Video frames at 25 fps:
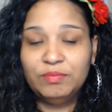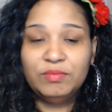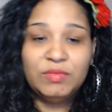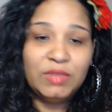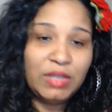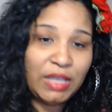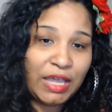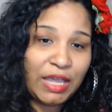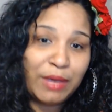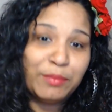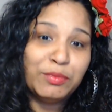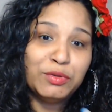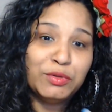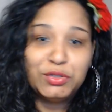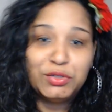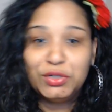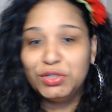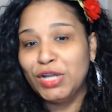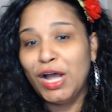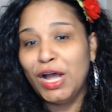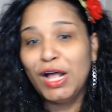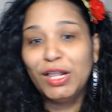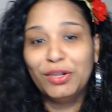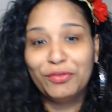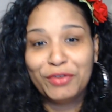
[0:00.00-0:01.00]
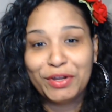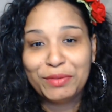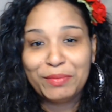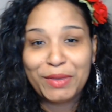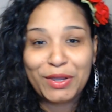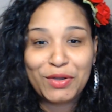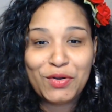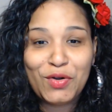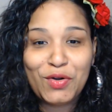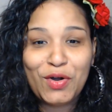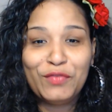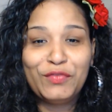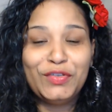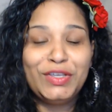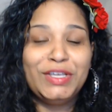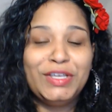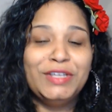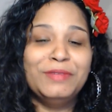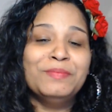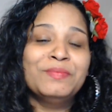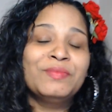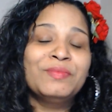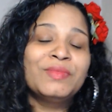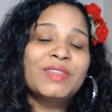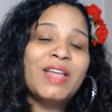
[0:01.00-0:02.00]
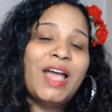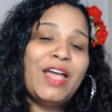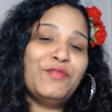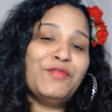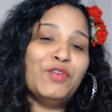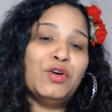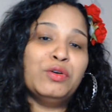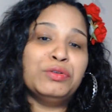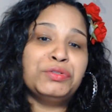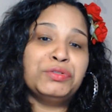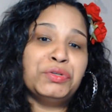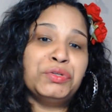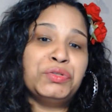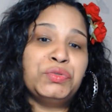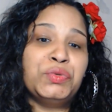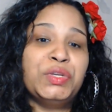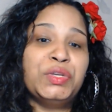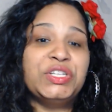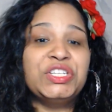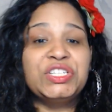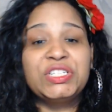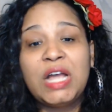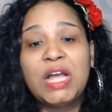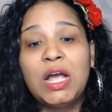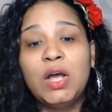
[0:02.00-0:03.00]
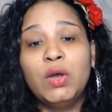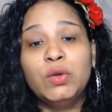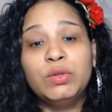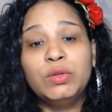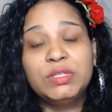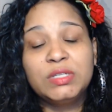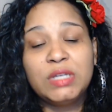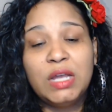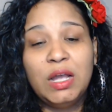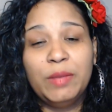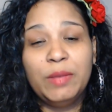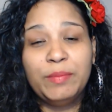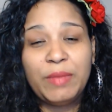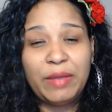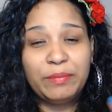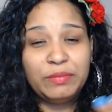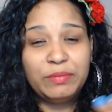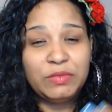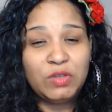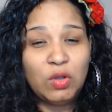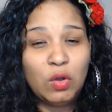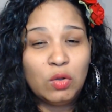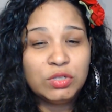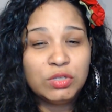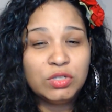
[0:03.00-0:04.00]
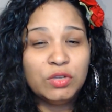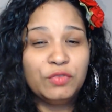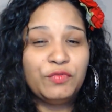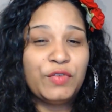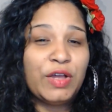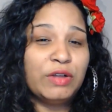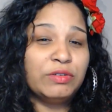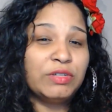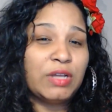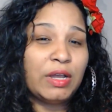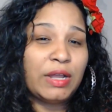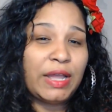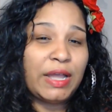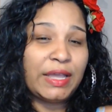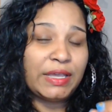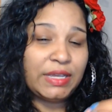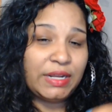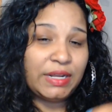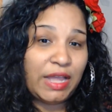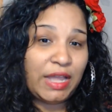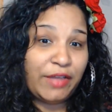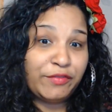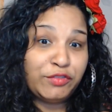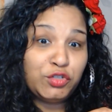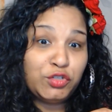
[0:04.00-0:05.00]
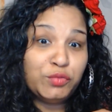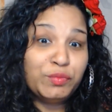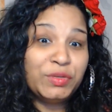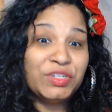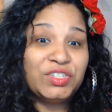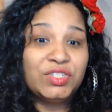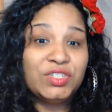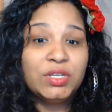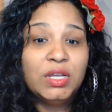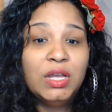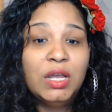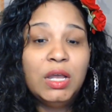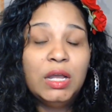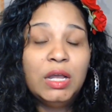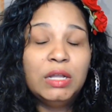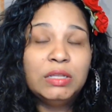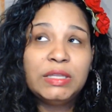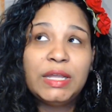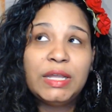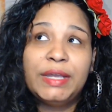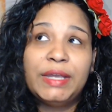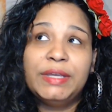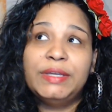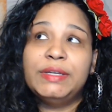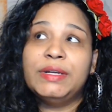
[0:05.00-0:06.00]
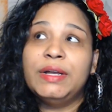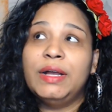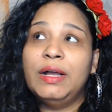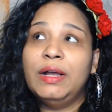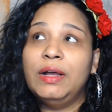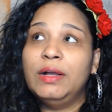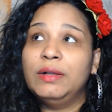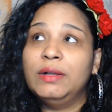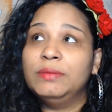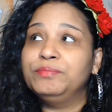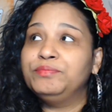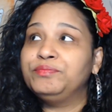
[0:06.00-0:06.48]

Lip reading: able to tolerate my coffee. I've also switched out. I'm also found out I can't have too much like oh